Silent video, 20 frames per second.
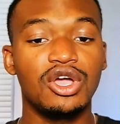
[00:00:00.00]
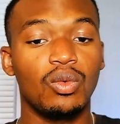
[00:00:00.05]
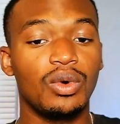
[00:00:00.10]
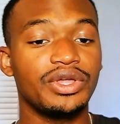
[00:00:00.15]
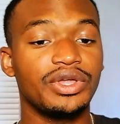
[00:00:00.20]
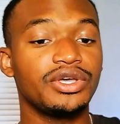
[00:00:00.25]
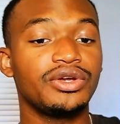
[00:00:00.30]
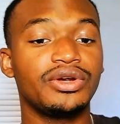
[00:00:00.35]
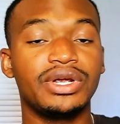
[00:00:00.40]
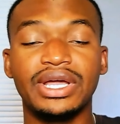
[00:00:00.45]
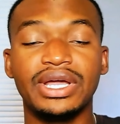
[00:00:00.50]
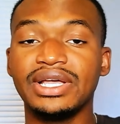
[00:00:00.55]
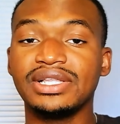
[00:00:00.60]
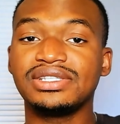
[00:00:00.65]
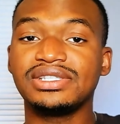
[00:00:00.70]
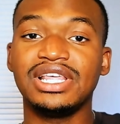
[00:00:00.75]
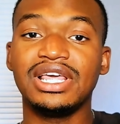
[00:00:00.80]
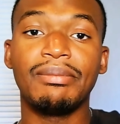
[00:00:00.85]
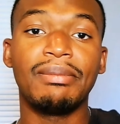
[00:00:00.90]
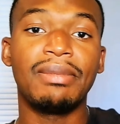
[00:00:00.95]
whether it's
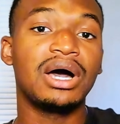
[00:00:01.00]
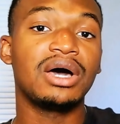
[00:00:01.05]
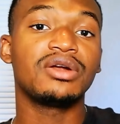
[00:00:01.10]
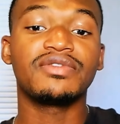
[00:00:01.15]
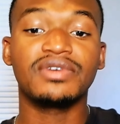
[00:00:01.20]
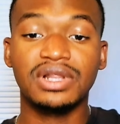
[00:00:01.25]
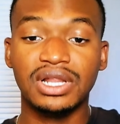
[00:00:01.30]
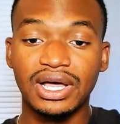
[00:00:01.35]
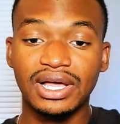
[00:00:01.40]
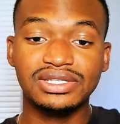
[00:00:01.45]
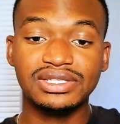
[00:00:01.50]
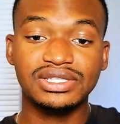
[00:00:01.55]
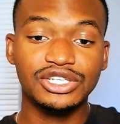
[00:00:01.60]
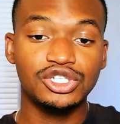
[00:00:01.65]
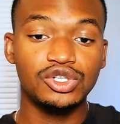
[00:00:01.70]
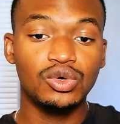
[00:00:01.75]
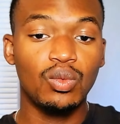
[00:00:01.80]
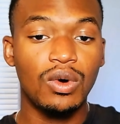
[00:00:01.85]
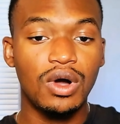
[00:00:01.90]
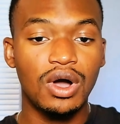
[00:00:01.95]
the amount of clients that
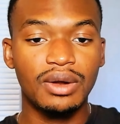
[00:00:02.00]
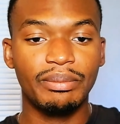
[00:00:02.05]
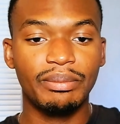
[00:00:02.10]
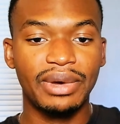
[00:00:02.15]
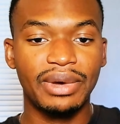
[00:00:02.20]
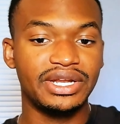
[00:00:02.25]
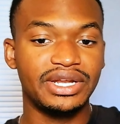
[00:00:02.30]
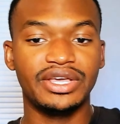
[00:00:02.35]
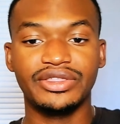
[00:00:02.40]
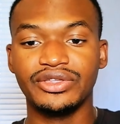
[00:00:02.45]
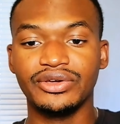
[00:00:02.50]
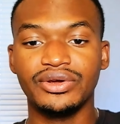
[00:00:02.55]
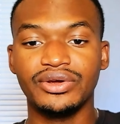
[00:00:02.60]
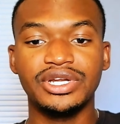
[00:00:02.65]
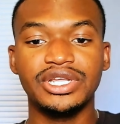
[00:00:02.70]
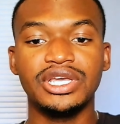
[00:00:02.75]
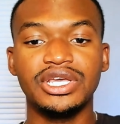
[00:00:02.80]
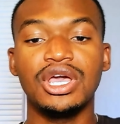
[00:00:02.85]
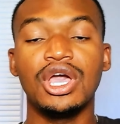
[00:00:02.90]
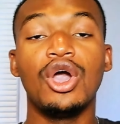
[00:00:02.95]
you want by day
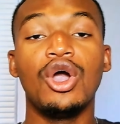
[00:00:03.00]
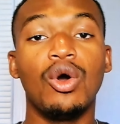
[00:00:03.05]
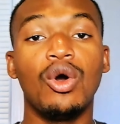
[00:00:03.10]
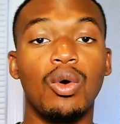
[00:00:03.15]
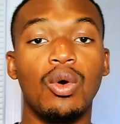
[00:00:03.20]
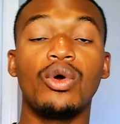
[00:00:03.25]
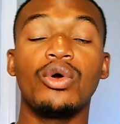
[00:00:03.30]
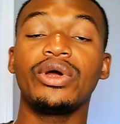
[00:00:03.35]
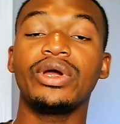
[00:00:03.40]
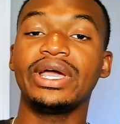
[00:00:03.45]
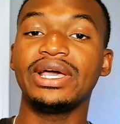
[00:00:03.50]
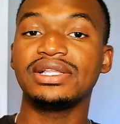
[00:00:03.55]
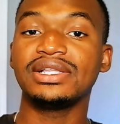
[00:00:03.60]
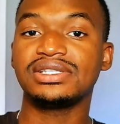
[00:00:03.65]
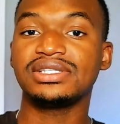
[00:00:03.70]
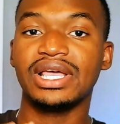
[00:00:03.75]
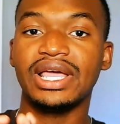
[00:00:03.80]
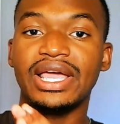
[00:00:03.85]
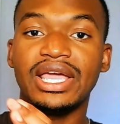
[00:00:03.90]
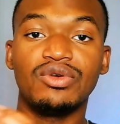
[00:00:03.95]
30, or it's
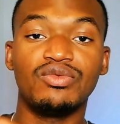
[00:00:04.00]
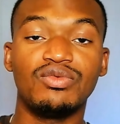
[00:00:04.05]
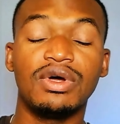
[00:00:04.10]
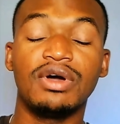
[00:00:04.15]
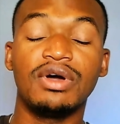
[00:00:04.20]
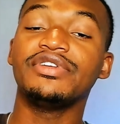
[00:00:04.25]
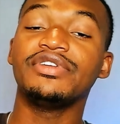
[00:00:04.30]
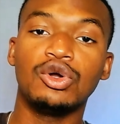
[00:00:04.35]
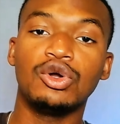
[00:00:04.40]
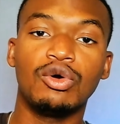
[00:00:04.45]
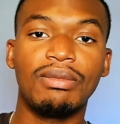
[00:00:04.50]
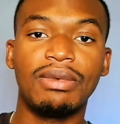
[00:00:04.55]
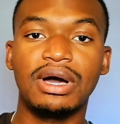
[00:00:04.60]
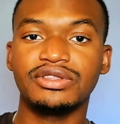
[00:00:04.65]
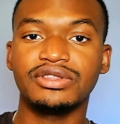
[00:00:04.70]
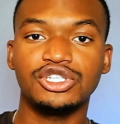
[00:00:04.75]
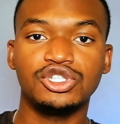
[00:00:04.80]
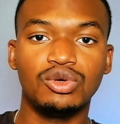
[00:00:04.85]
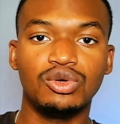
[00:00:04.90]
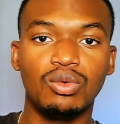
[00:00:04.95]
a revenue amount
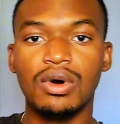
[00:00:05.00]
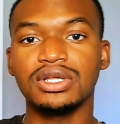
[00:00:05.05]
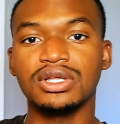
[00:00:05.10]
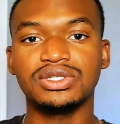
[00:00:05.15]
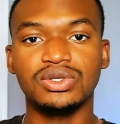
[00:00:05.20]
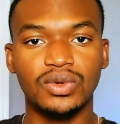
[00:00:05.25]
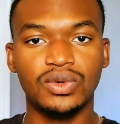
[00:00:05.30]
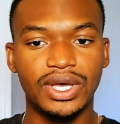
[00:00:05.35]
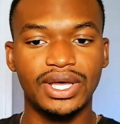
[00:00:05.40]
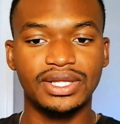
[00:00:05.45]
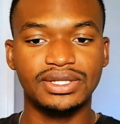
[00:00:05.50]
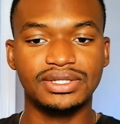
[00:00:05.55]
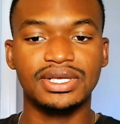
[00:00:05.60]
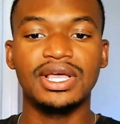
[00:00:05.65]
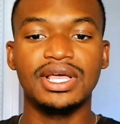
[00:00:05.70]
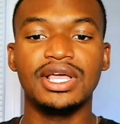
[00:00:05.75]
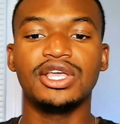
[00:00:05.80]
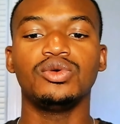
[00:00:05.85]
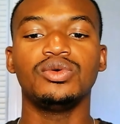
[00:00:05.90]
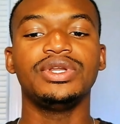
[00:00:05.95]
that you want to hit.
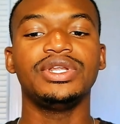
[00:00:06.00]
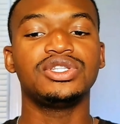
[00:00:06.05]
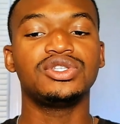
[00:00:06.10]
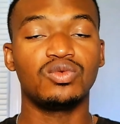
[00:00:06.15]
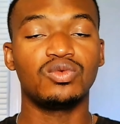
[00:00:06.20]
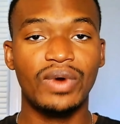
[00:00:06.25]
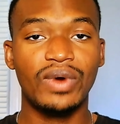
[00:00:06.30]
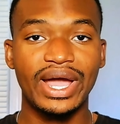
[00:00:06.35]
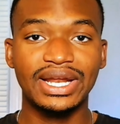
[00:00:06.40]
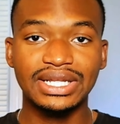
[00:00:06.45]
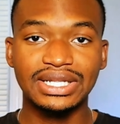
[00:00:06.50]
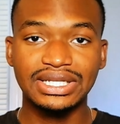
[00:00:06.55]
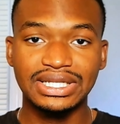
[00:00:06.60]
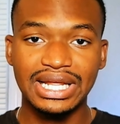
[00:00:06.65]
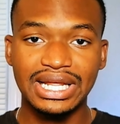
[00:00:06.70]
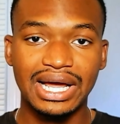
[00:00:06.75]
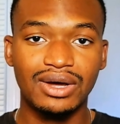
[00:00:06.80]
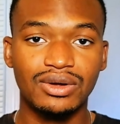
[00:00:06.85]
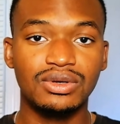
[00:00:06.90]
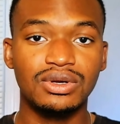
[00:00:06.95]
You need to write it
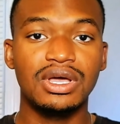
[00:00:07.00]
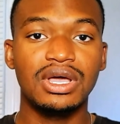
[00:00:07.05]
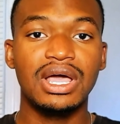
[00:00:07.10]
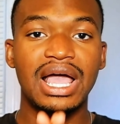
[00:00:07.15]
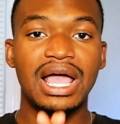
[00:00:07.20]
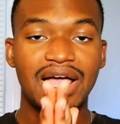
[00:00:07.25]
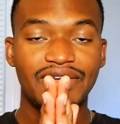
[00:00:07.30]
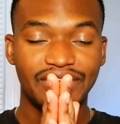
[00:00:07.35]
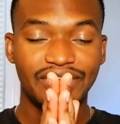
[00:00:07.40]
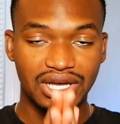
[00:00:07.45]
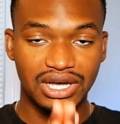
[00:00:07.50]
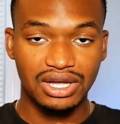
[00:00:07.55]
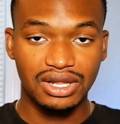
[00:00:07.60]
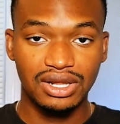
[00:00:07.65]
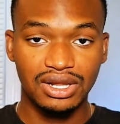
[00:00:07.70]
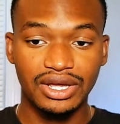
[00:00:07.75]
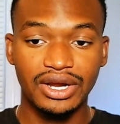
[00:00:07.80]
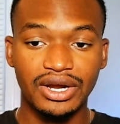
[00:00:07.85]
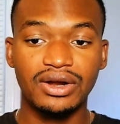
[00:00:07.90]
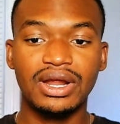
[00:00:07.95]
down, have it
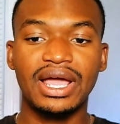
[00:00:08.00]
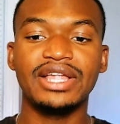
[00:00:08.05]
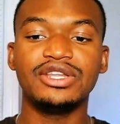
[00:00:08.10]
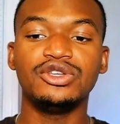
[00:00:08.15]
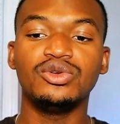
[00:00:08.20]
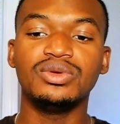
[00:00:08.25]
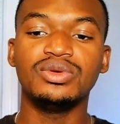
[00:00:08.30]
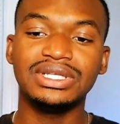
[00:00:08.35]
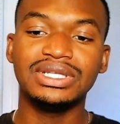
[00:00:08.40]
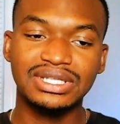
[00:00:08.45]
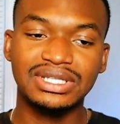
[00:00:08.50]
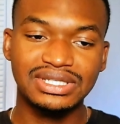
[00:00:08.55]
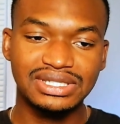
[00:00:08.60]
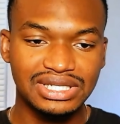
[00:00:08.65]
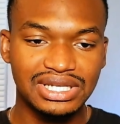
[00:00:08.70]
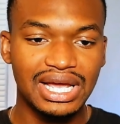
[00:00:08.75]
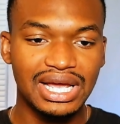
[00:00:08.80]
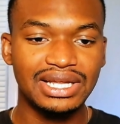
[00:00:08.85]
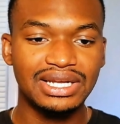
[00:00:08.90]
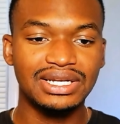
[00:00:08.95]
clear, and you need to
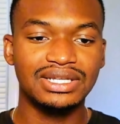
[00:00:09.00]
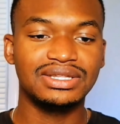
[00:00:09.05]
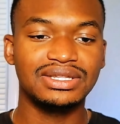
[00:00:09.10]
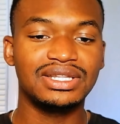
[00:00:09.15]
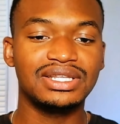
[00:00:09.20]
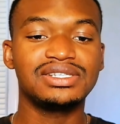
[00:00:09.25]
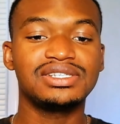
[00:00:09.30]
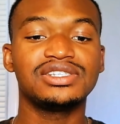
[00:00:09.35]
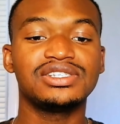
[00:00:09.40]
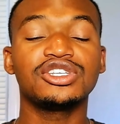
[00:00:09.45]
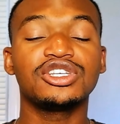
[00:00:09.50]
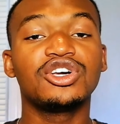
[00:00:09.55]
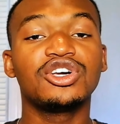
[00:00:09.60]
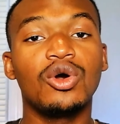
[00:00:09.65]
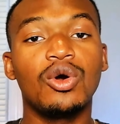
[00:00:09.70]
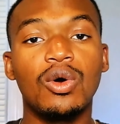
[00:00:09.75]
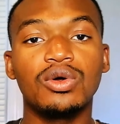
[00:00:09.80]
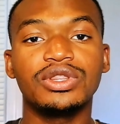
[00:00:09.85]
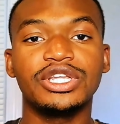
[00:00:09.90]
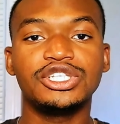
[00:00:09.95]
sign it. This is a
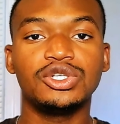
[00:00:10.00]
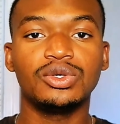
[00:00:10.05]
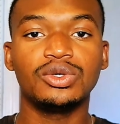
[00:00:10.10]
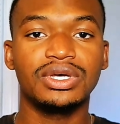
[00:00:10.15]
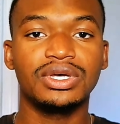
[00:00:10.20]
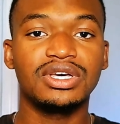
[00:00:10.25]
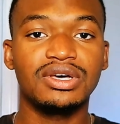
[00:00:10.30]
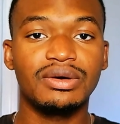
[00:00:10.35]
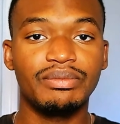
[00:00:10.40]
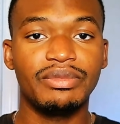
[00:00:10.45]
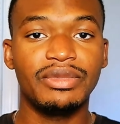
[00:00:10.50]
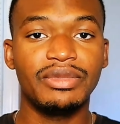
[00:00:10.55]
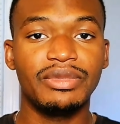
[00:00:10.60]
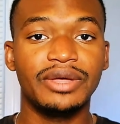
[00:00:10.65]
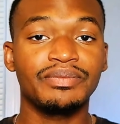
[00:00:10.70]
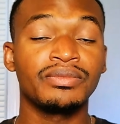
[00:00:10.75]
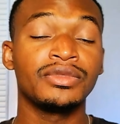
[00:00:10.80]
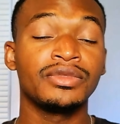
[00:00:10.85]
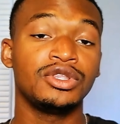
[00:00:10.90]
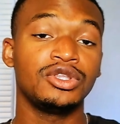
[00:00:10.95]
goal that you can commit.
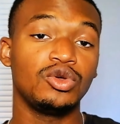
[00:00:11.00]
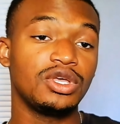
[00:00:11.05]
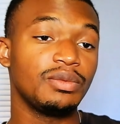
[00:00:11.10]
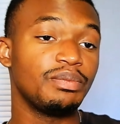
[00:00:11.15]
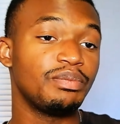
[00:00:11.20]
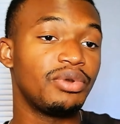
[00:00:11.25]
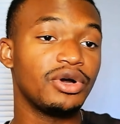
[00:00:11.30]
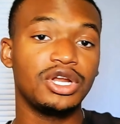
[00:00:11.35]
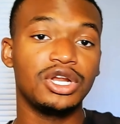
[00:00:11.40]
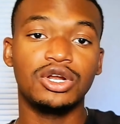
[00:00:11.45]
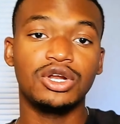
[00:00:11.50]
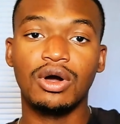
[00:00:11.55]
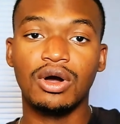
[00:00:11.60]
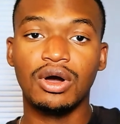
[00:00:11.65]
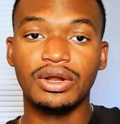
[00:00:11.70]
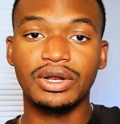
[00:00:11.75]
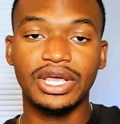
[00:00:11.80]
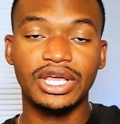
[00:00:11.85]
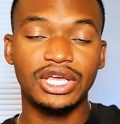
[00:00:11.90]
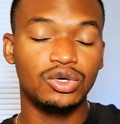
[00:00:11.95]
You can put it
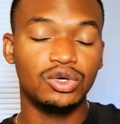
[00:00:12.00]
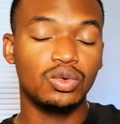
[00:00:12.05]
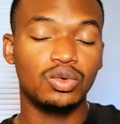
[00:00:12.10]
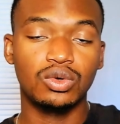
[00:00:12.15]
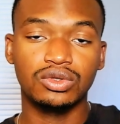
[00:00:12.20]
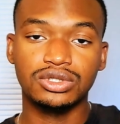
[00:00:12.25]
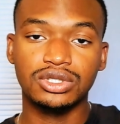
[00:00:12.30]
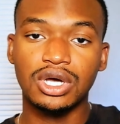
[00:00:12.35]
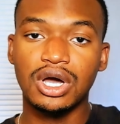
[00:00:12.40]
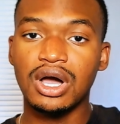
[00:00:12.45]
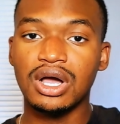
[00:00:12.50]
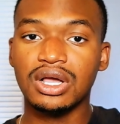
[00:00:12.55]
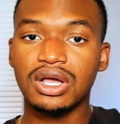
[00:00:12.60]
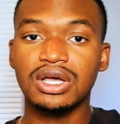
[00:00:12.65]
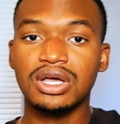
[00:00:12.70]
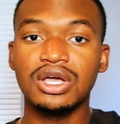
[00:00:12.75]
on a Google Doc